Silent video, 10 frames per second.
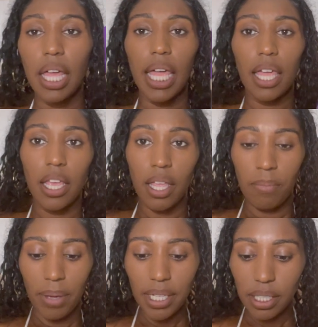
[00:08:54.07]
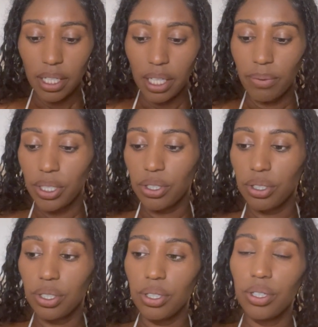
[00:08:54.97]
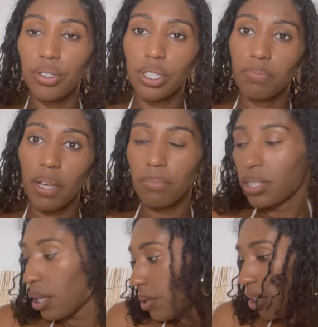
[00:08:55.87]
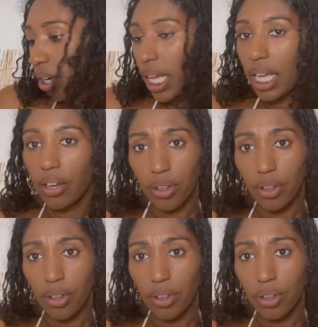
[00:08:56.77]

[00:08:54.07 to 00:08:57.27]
And basically what you do, you just pump some in your hand,